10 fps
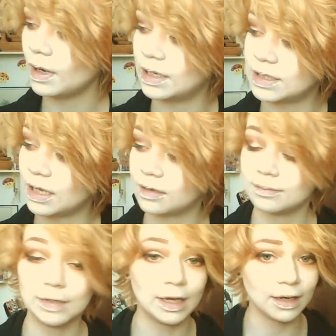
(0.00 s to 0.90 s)
I take,
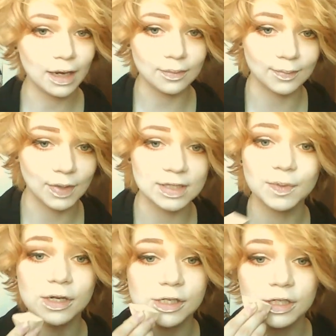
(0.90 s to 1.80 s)
yet again, my
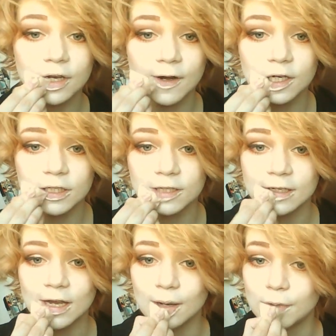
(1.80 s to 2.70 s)
sponge, and I just
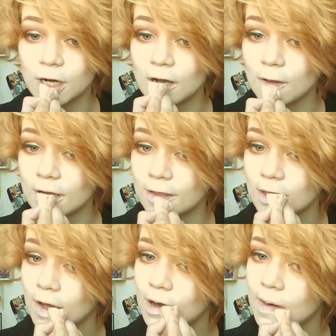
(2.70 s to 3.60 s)
dab it out like
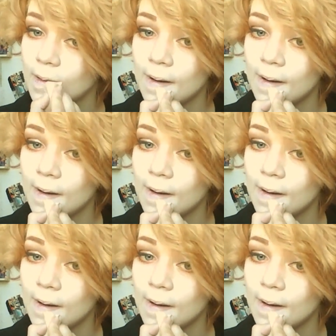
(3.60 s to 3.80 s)
that.